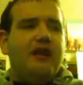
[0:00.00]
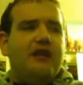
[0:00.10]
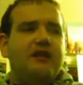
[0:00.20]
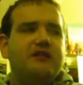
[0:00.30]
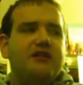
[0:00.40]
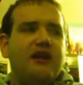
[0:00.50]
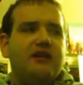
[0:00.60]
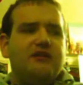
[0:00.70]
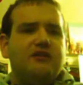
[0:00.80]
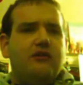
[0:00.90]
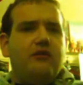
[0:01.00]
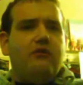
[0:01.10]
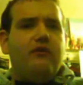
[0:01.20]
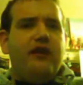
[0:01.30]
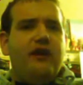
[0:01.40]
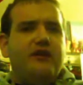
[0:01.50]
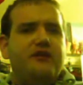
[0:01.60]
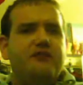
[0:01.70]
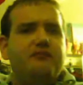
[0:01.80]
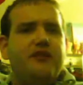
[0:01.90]
That is not total
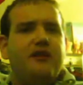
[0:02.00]
rage,